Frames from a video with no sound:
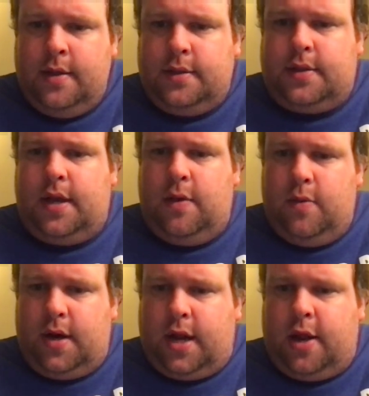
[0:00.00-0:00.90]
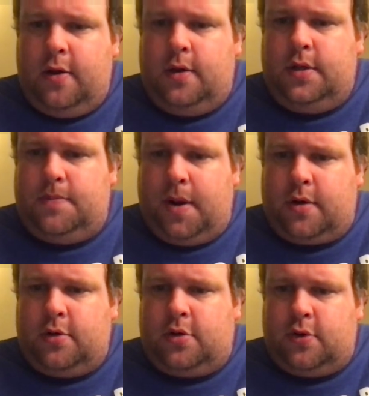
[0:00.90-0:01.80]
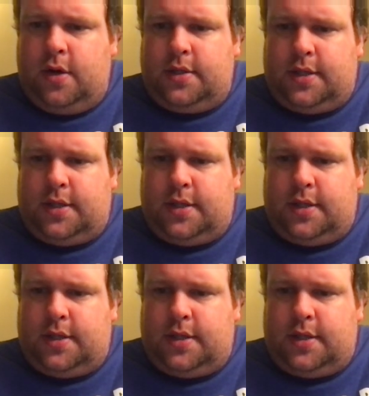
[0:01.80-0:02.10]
Sonny ridicules Michael's choice,